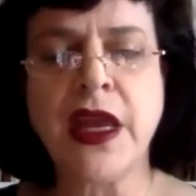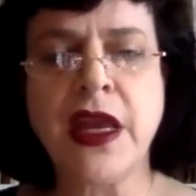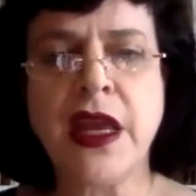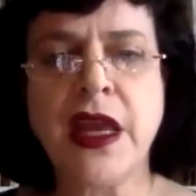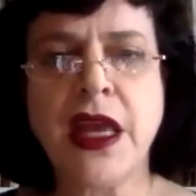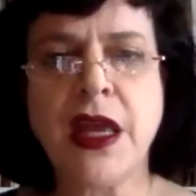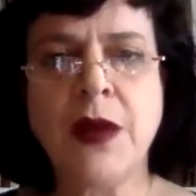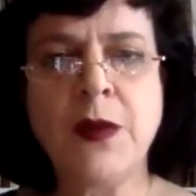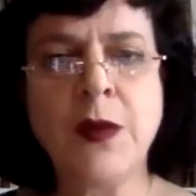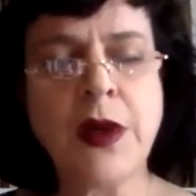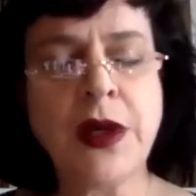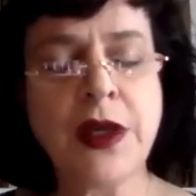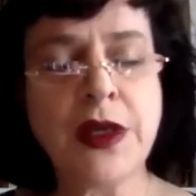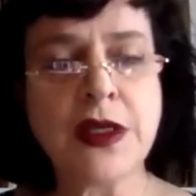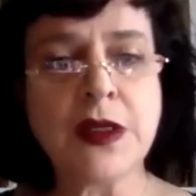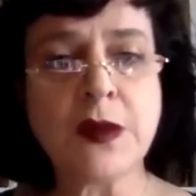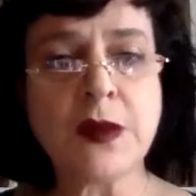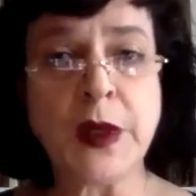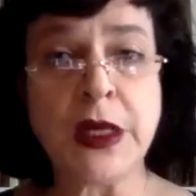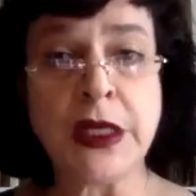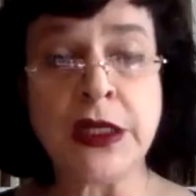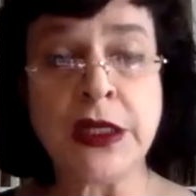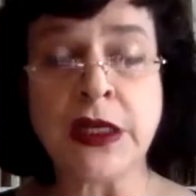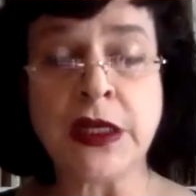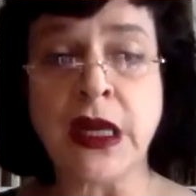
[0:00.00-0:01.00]
And we're going to
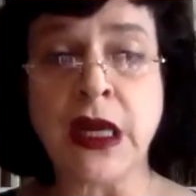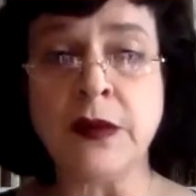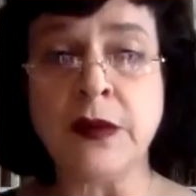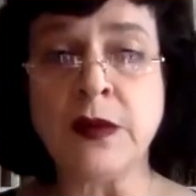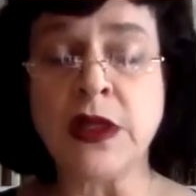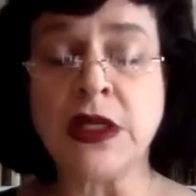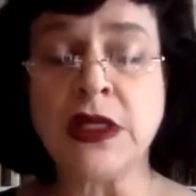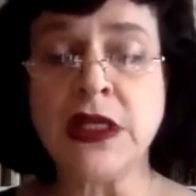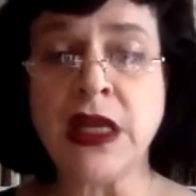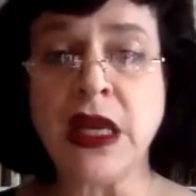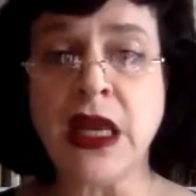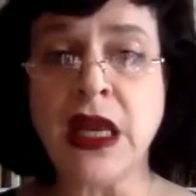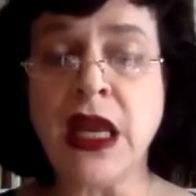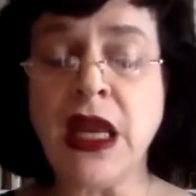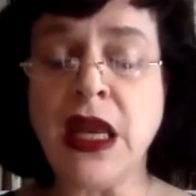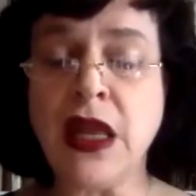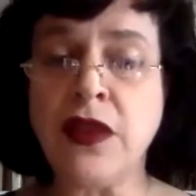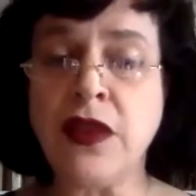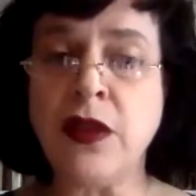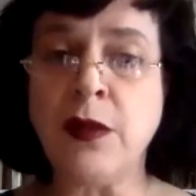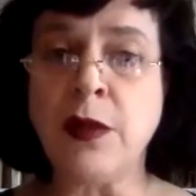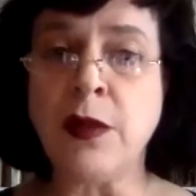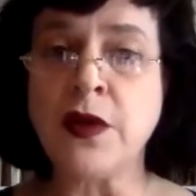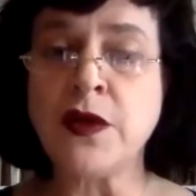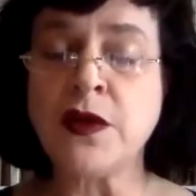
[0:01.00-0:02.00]
spend time today in
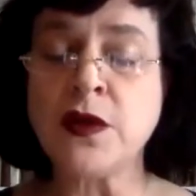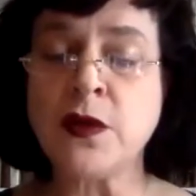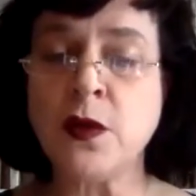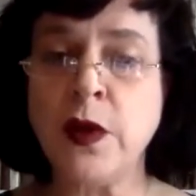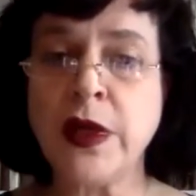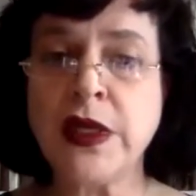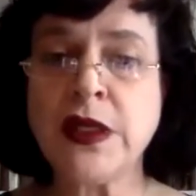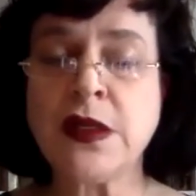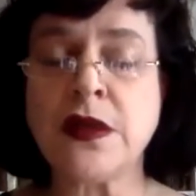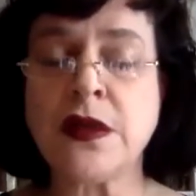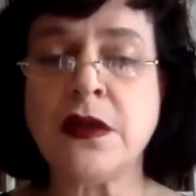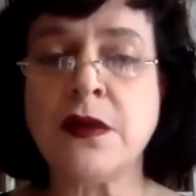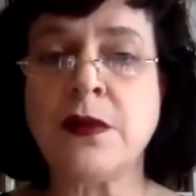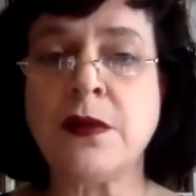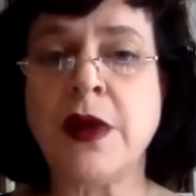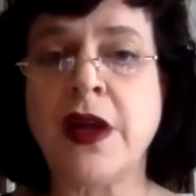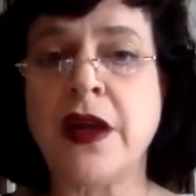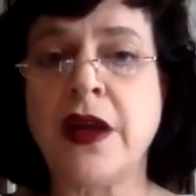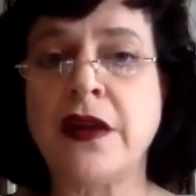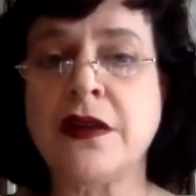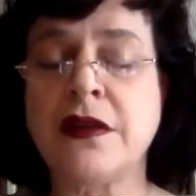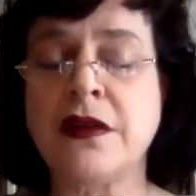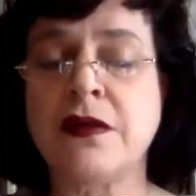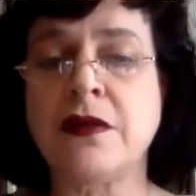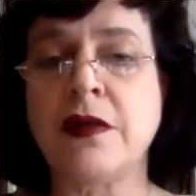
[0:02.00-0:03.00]
the most western
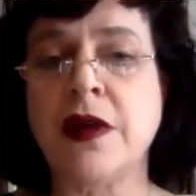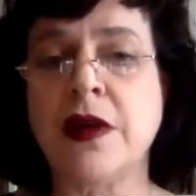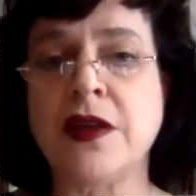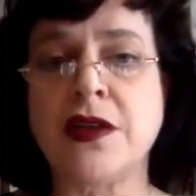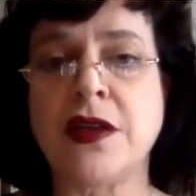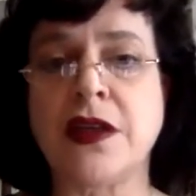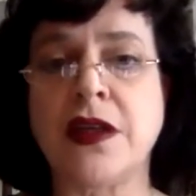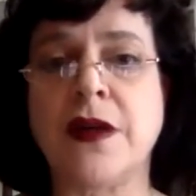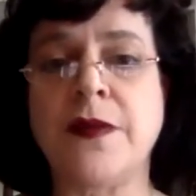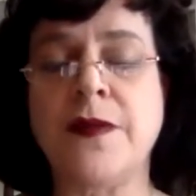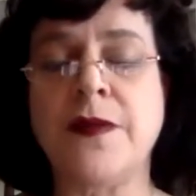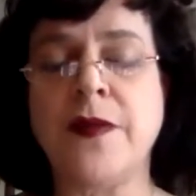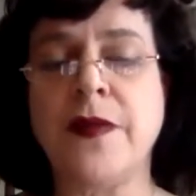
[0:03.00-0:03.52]
parts of Russia.